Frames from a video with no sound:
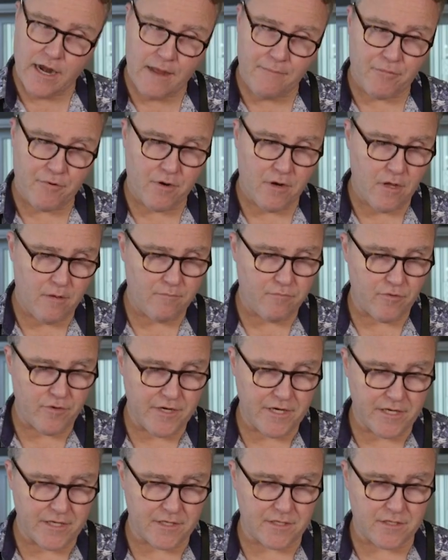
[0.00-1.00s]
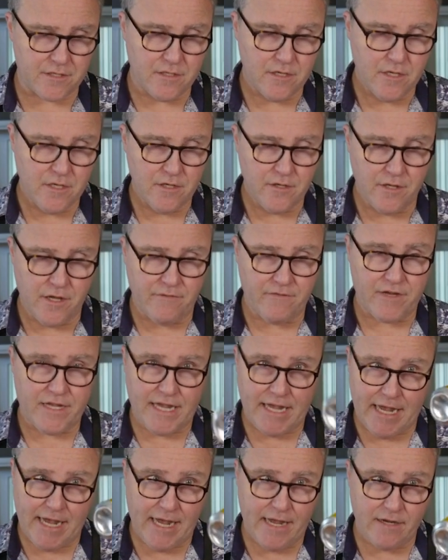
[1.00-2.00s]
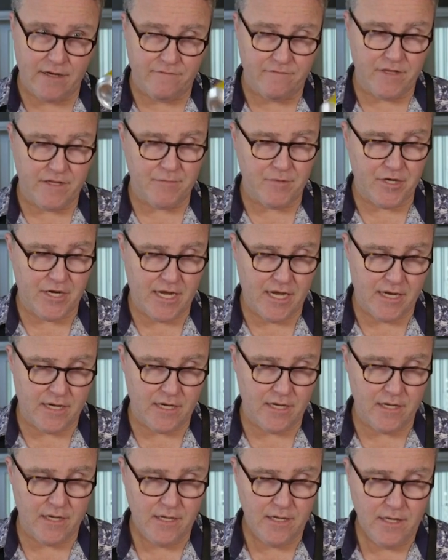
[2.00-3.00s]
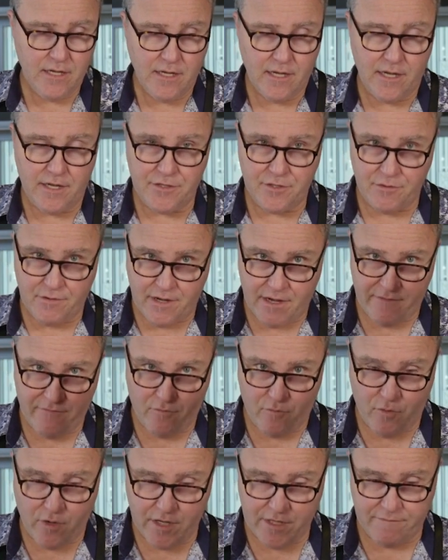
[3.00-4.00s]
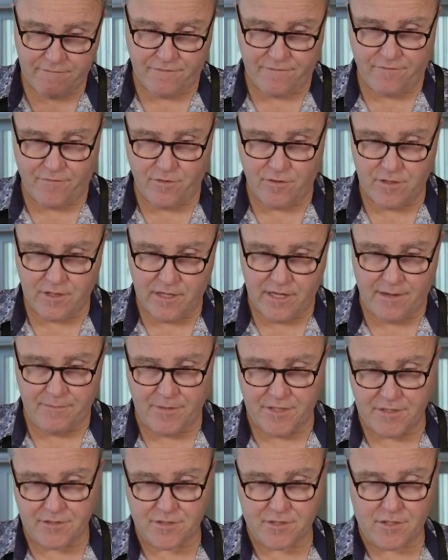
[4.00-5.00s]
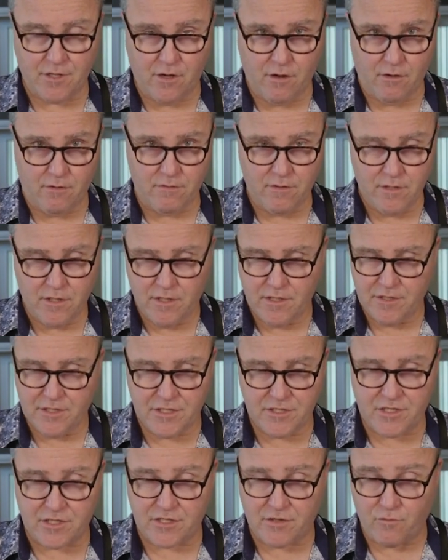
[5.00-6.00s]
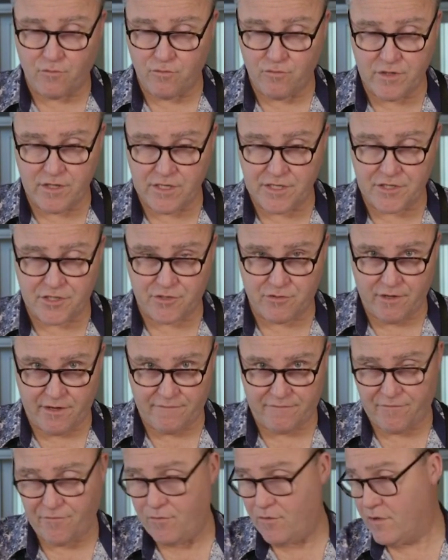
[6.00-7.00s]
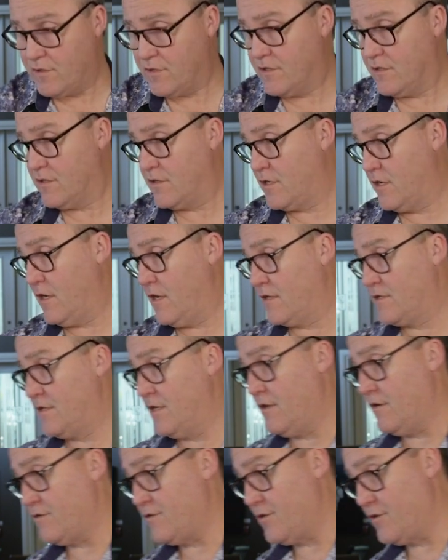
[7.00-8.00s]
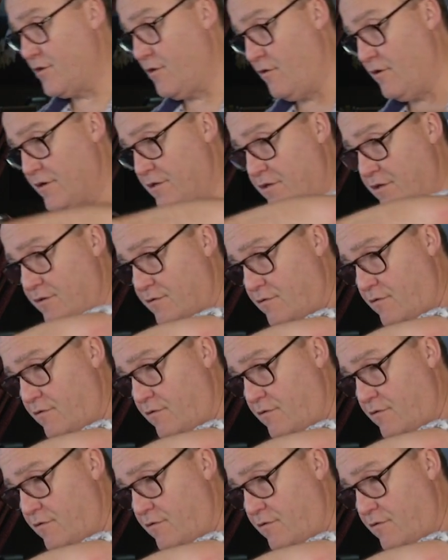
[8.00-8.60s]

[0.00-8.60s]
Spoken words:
Aperol Breeze. You have a can of limonata, and you have 1 full lemon. So, this is a really straightforward little cocktail. You're going to